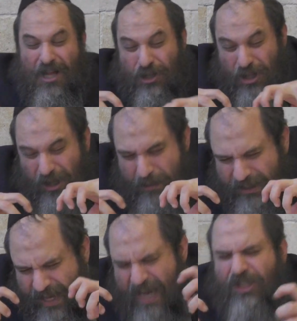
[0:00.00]
So the
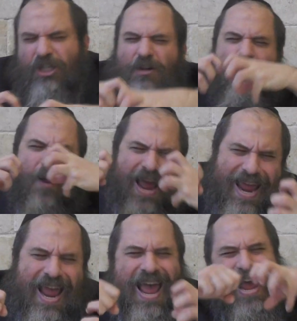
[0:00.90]
limitation, the
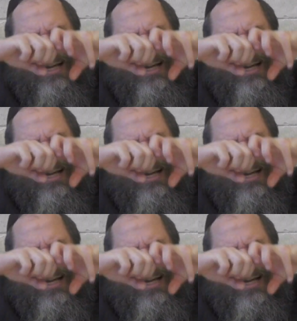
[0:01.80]
way